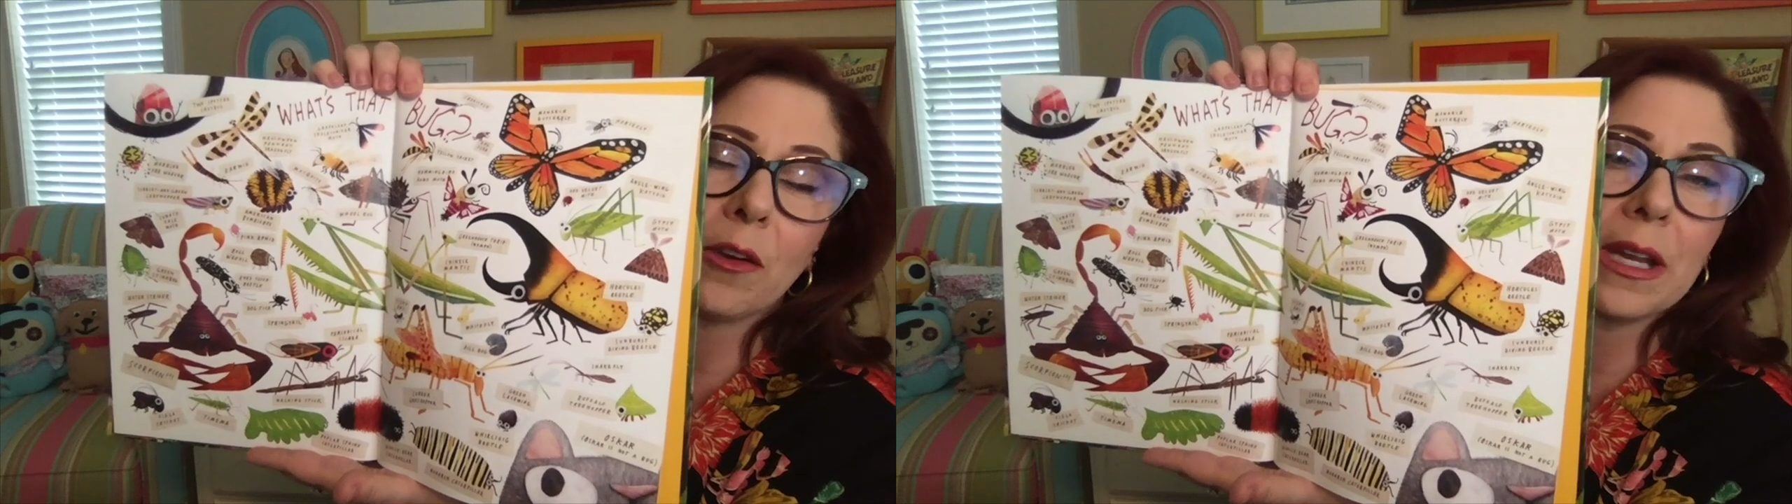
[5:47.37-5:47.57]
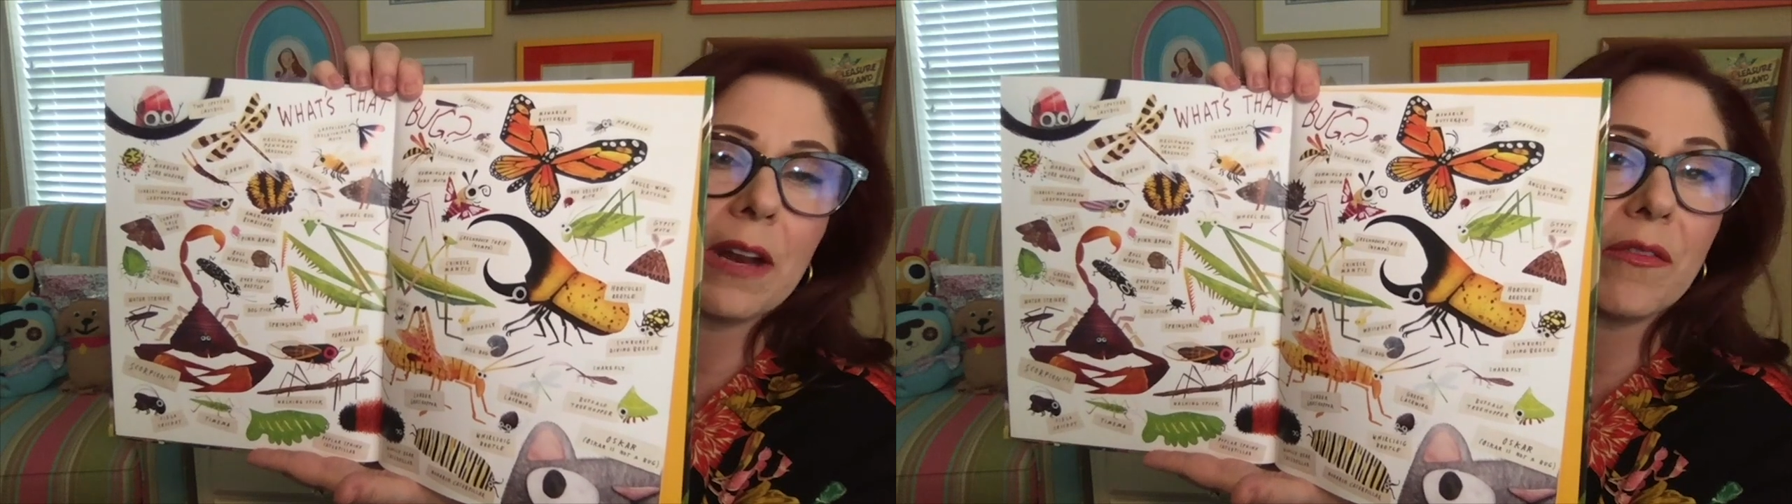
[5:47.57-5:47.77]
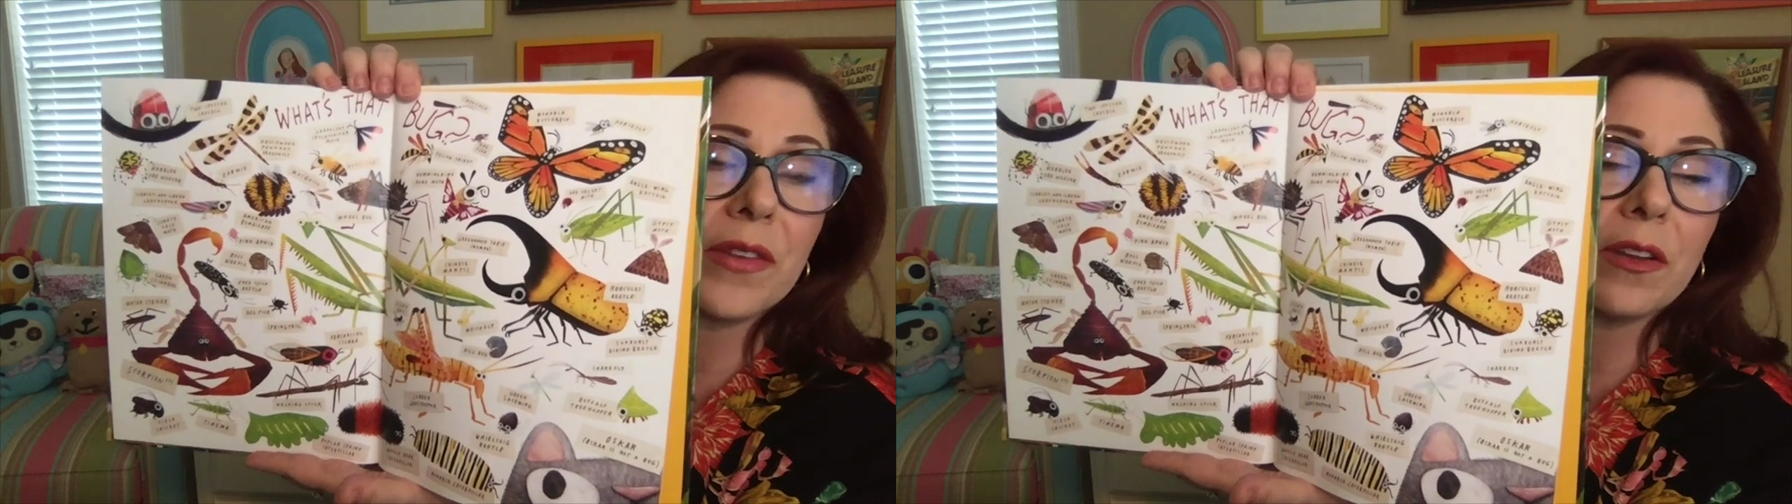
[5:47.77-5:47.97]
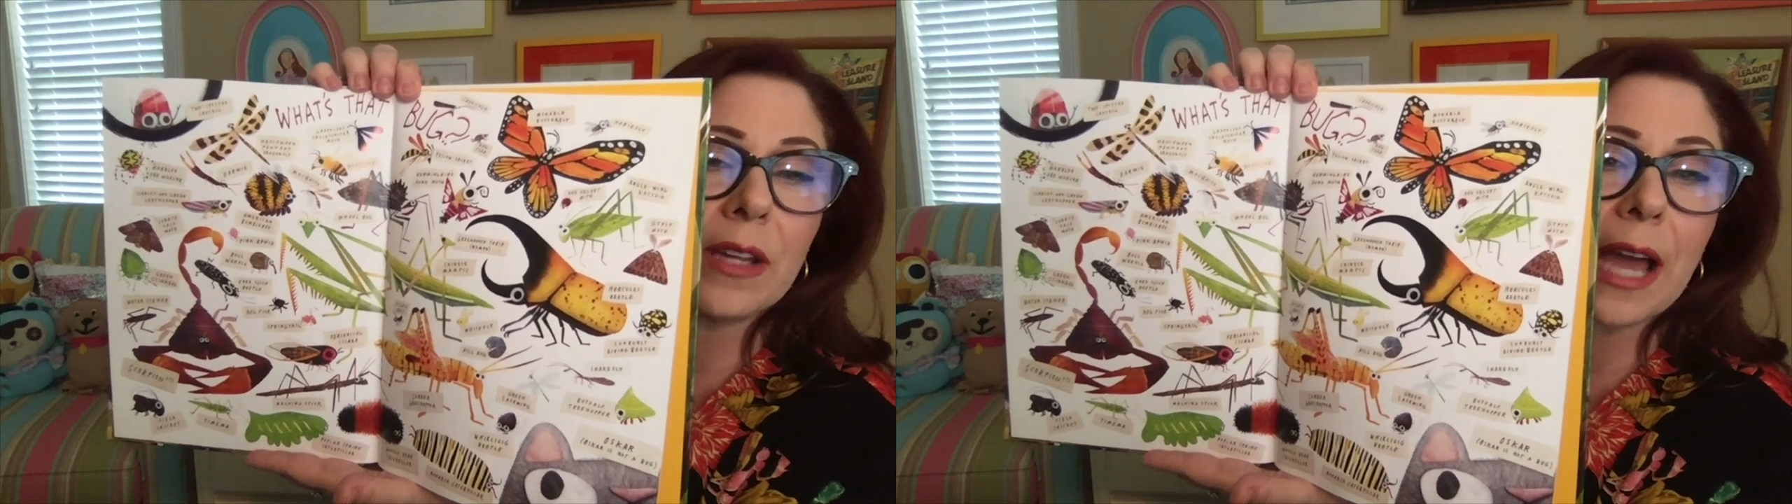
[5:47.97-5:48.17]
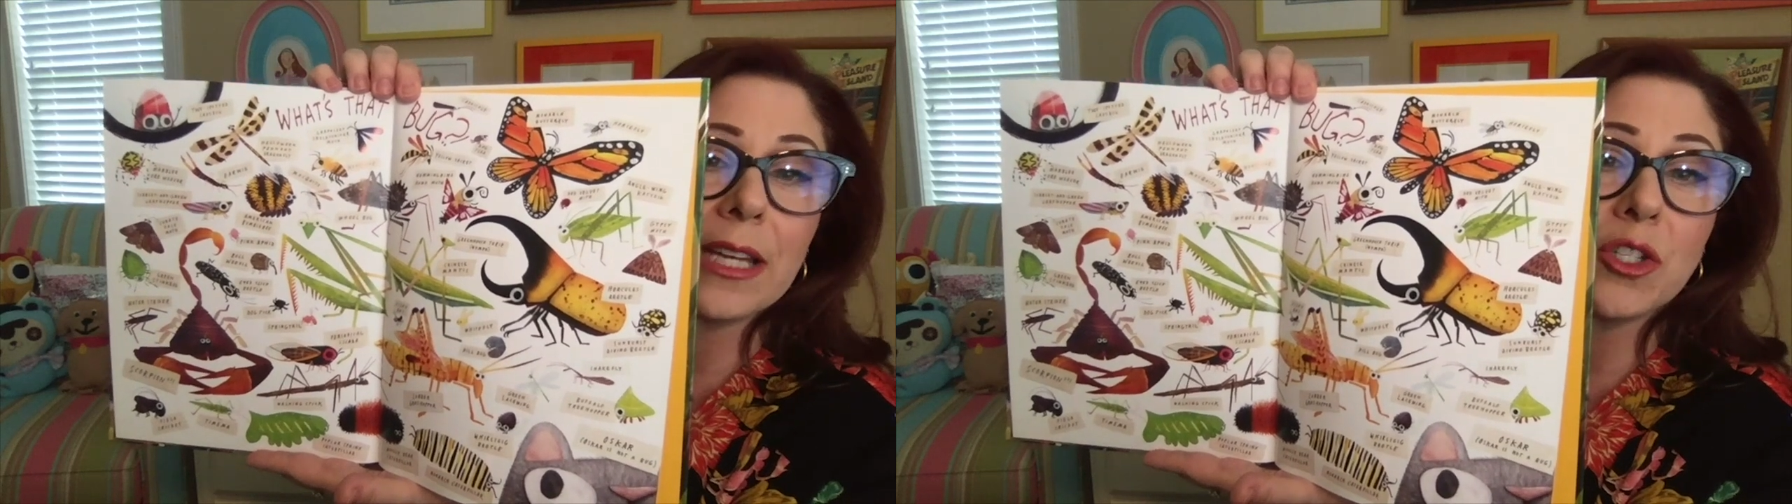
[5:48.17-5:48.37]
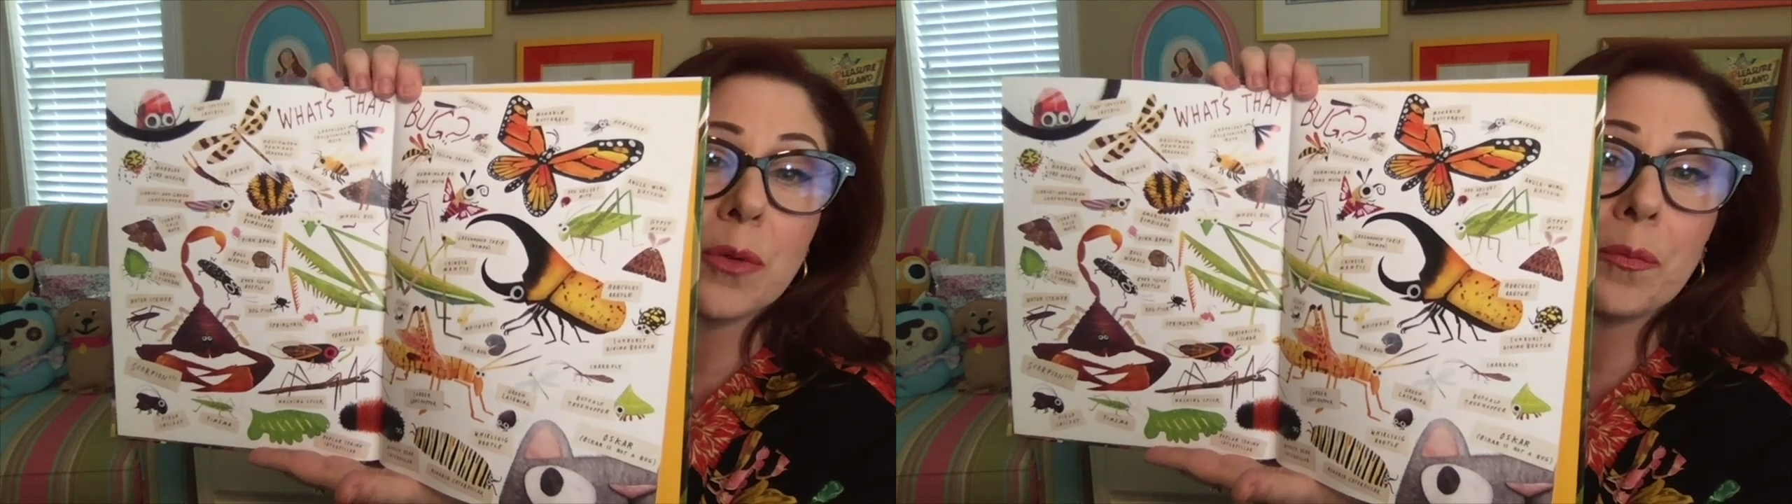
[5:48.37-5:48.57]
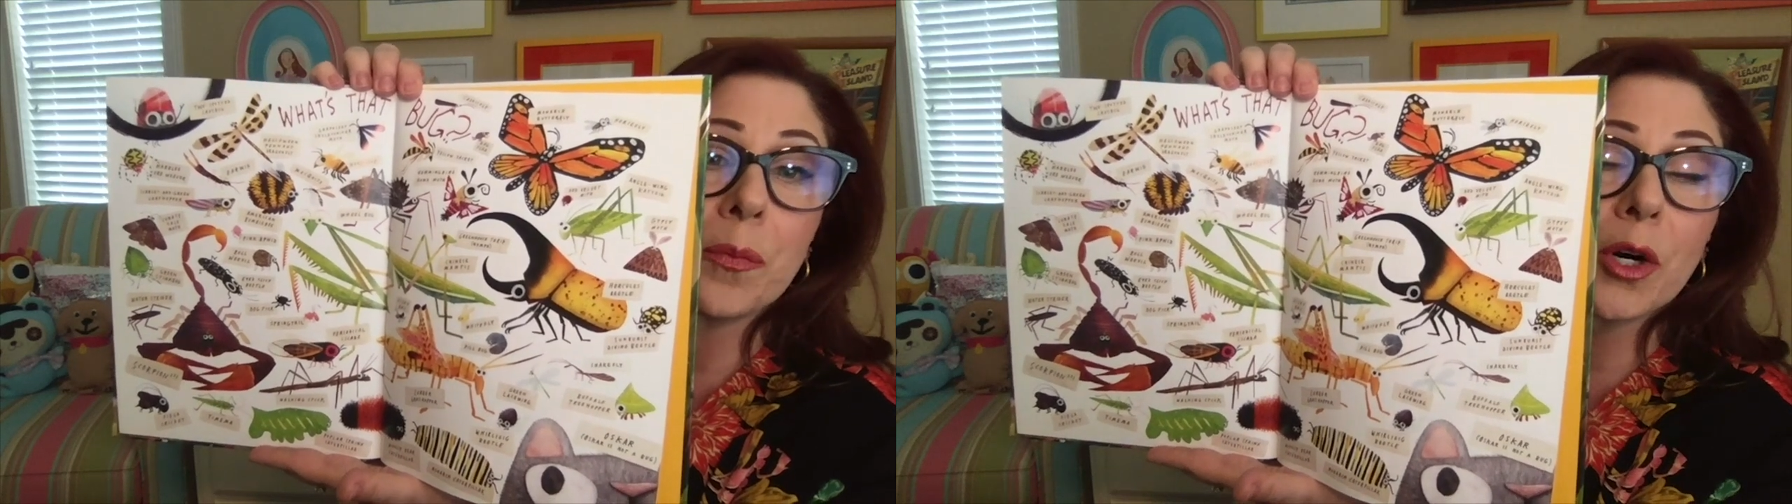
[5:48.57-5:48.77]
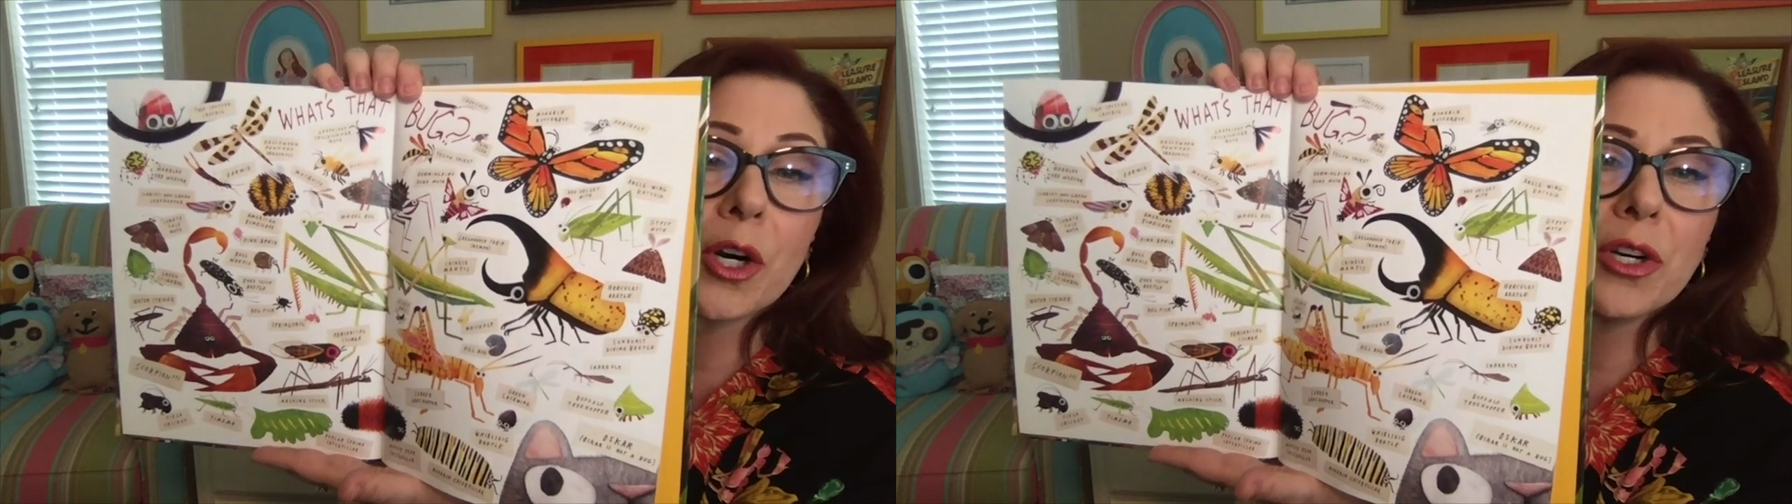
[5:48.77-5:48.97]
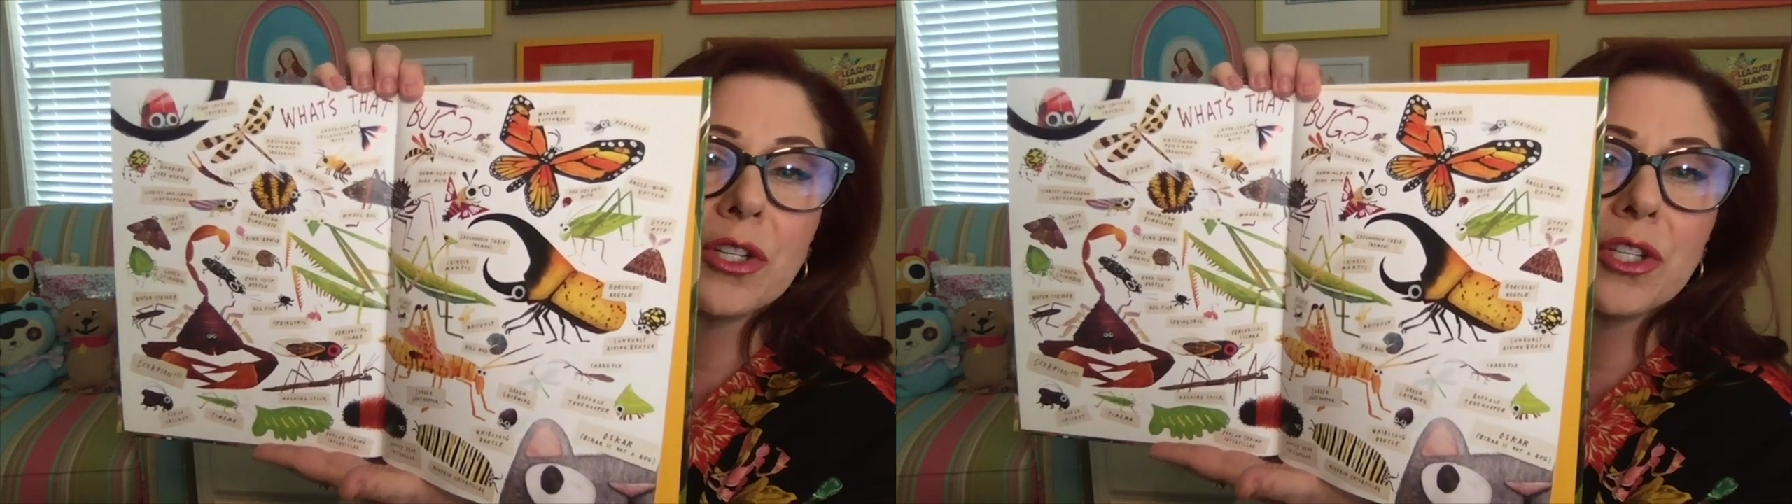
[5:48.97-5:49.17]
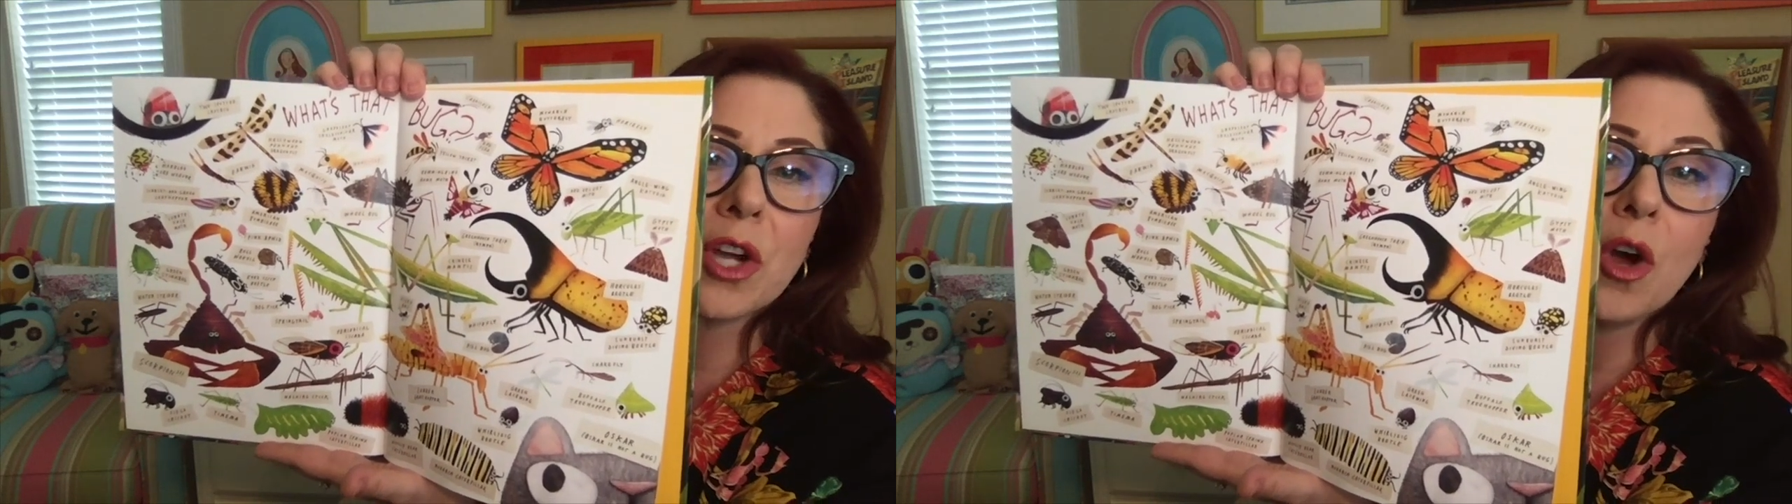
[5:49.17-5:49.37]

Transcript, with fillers: You can have a field guide to birds